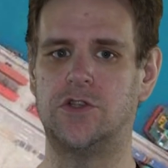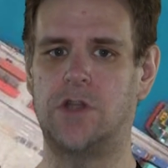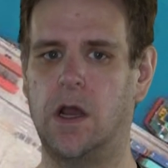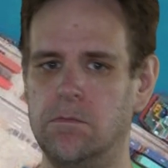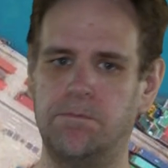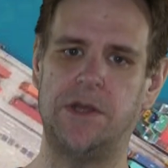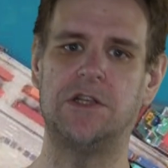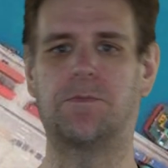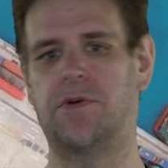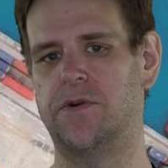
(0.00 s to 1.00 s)
don't
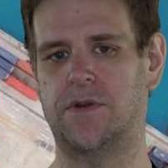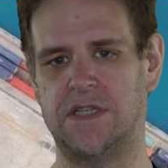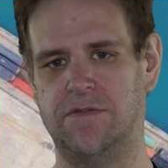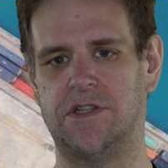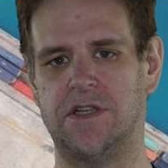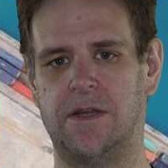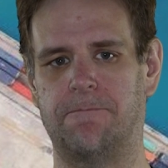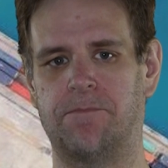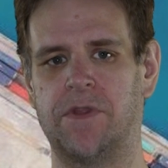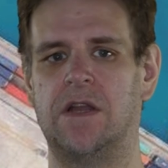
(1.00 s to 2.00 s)
boost productivity.
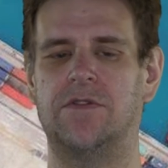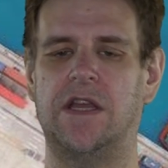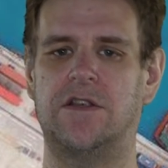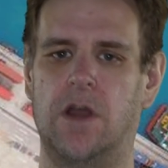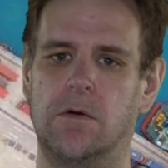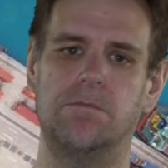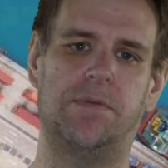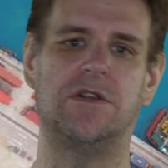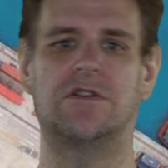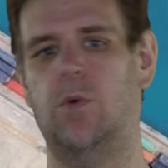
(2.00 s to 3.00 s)
They don't
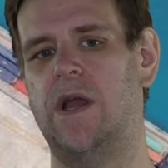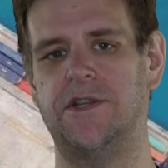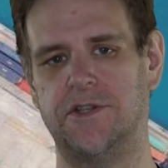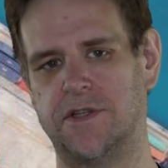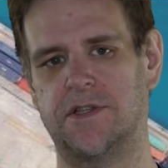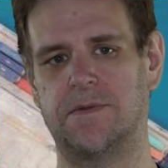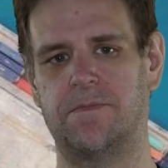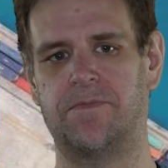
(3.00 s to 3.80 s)
boost wages.